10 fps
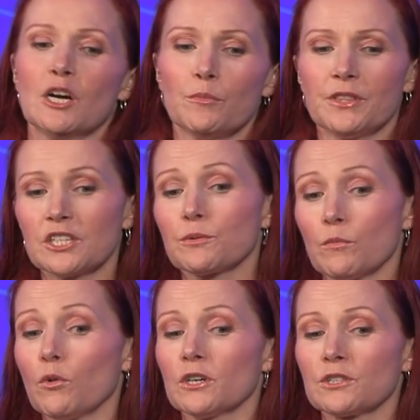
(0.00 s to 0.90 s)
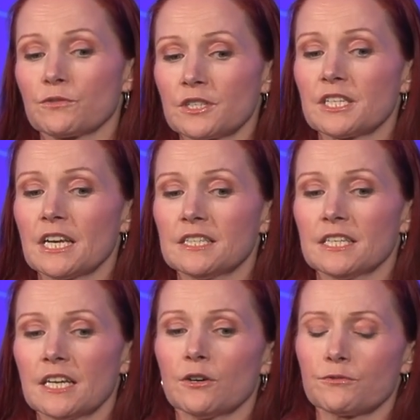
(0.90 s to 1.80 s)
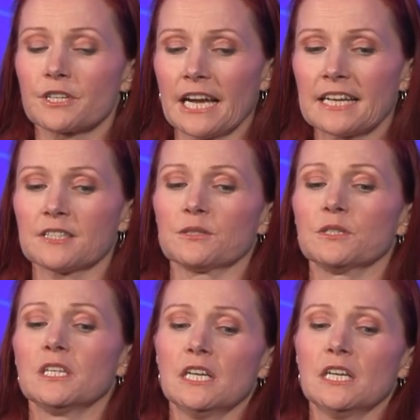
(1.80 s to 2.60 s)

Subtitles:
But this one was for CATL, for cattle.